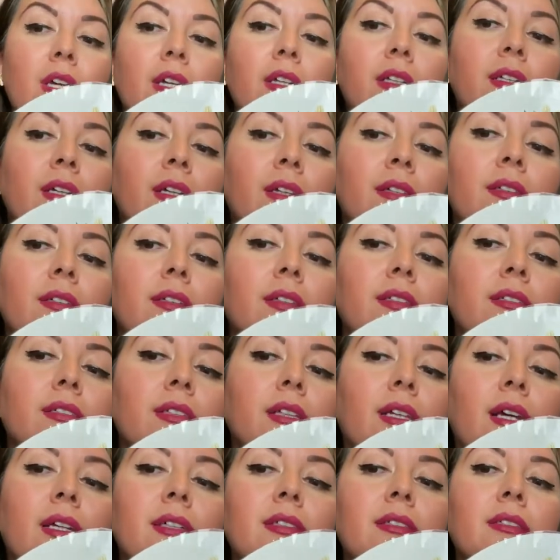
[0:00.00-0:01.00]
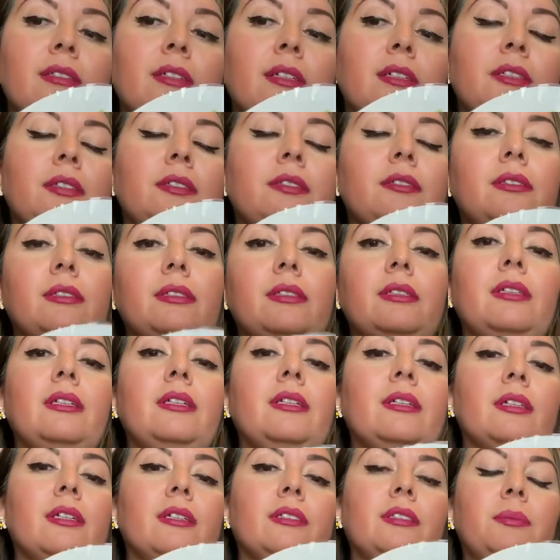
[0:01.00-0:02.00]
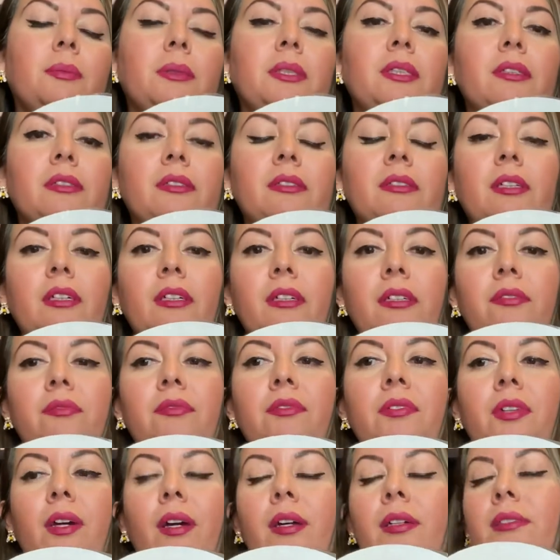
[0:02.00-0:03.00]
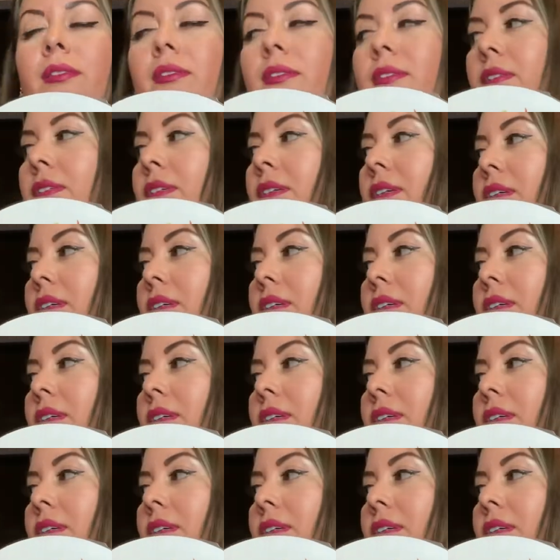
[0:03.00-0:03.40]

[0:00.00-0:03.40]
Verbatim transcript: Again, these lines that you see, that's because I have not